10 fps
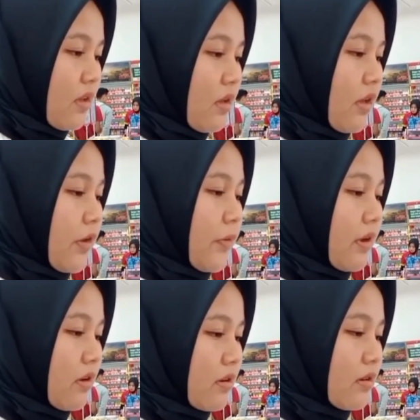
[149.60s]
Here we
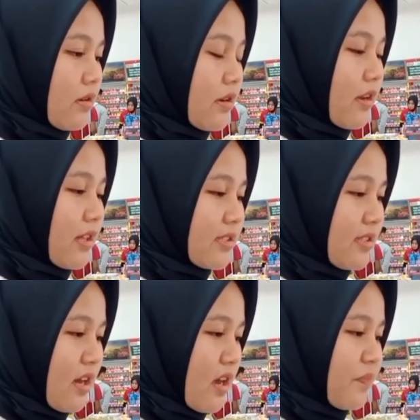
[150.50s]
are, Felix
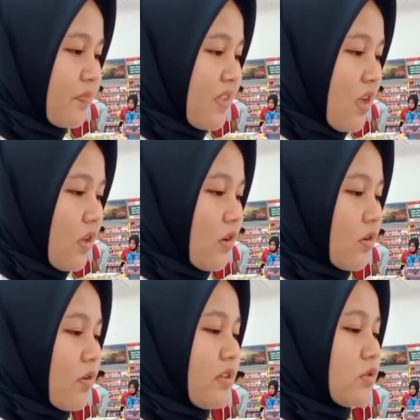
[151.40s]
Bennett. You are
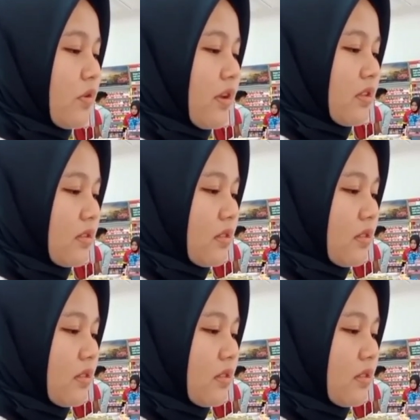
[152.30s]
going to get it.